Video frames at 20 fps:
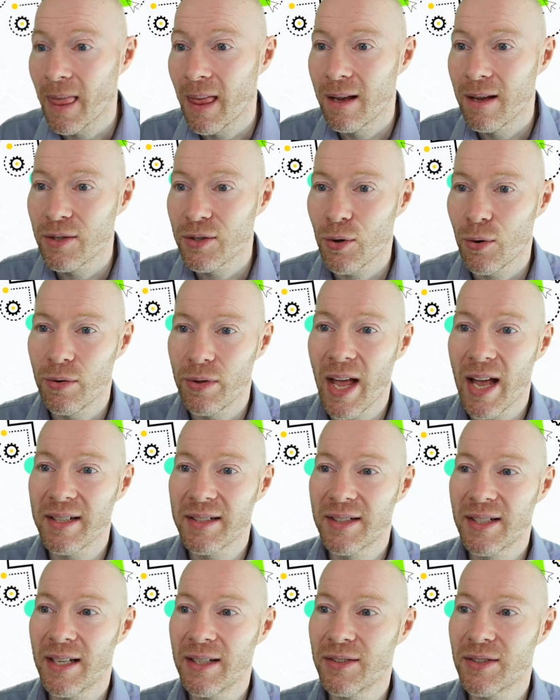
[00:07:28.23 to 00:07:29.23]
So in that
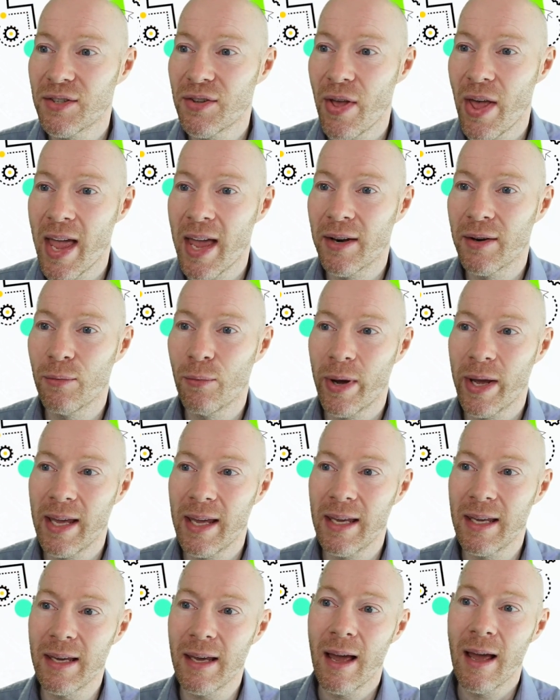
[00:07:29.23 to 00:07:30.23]
sense, then
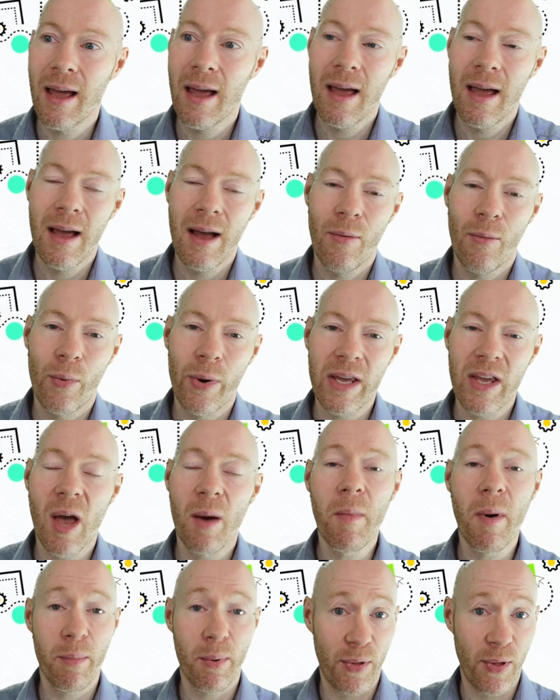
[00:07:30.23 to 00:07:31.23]
we come
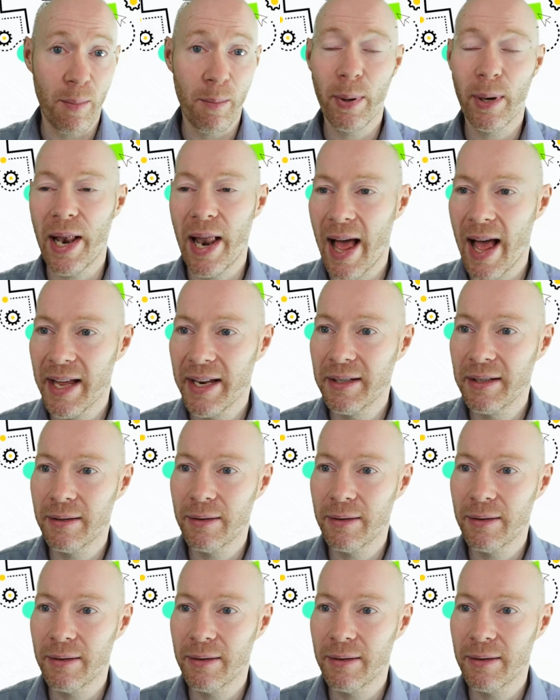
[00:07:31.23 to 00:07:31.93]
up with a plan.